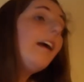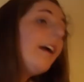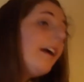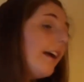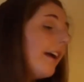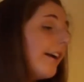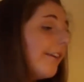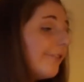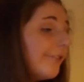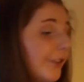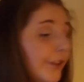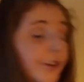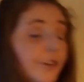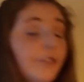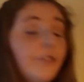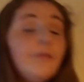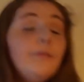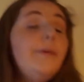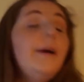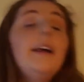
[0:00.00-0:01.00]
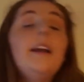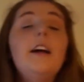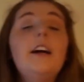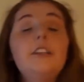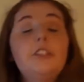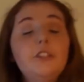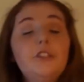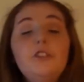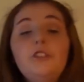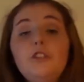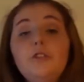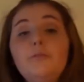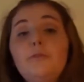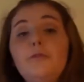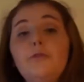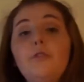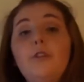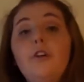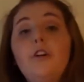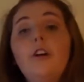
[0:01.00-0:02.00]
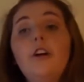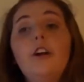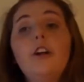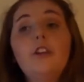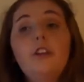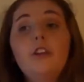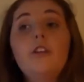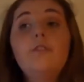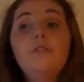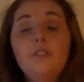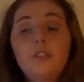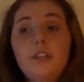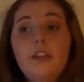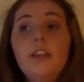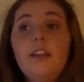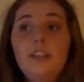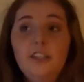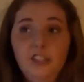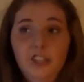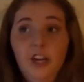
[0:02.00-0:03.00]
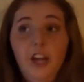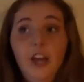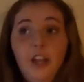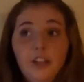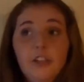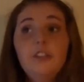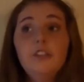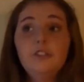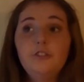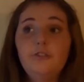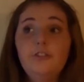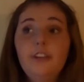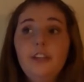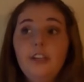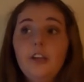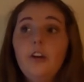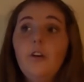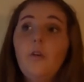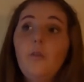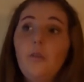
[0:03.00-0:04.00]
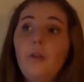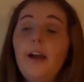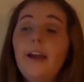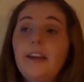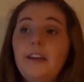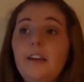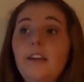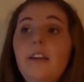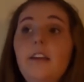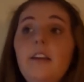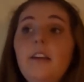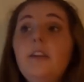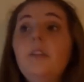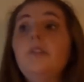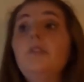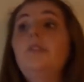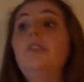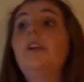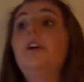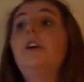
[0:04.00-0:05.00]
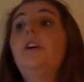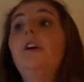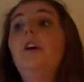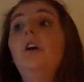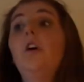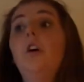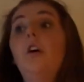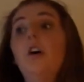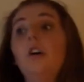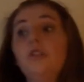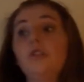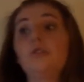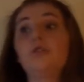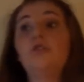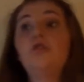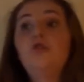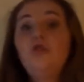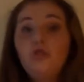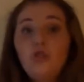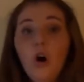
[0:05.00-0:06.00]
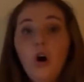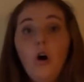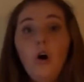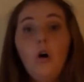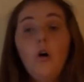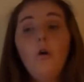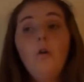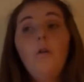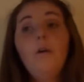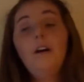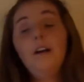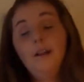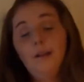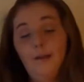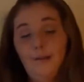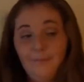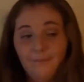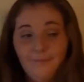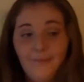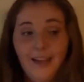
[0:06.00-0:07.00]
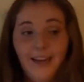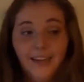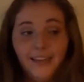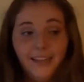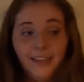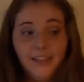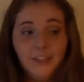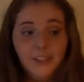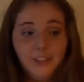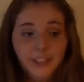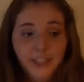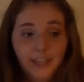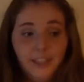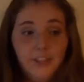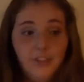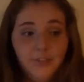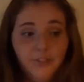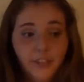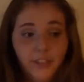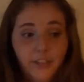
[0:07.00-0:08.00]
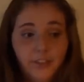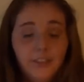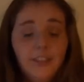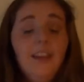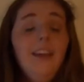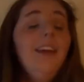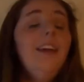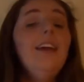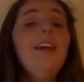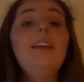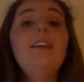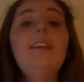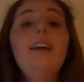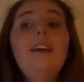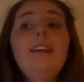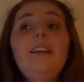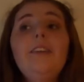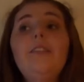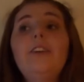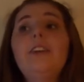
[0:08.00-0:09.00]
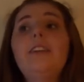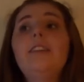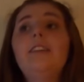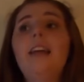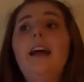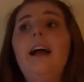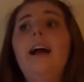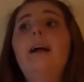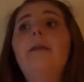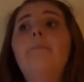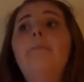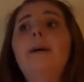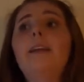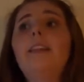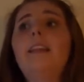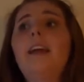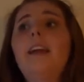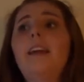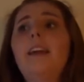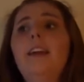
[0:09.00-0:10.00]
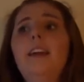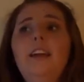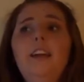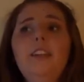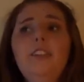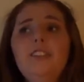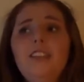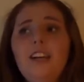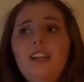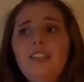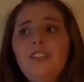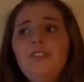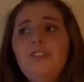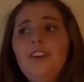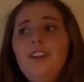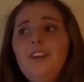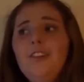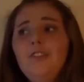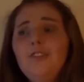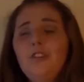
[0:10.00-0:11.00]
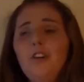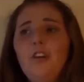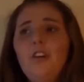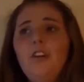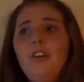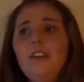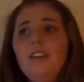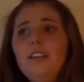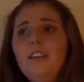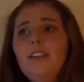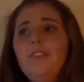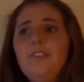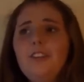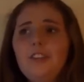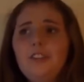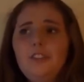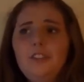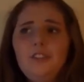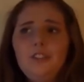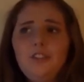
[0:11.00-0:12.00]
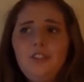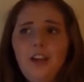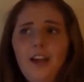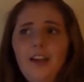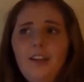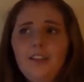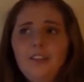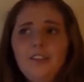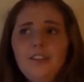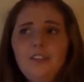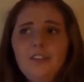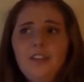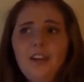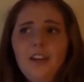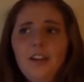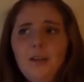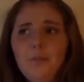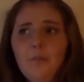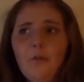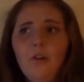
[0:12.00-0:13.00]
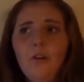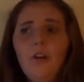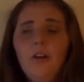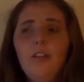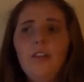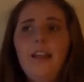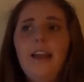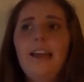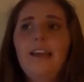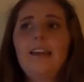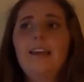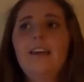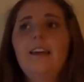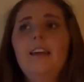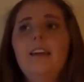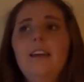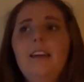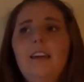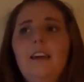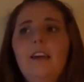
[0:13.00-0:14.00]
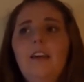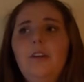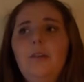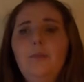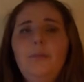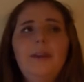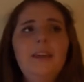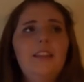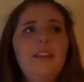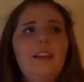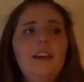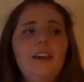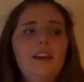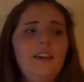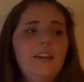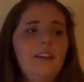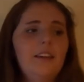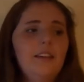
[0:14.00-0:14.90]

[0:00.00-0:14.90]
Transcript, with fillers: If you've been on YouTube before, you've seen a challenge video, like there are so many challenge videos. And not even that, but like challenge videos aren't even challenges anymore. Like it'll be like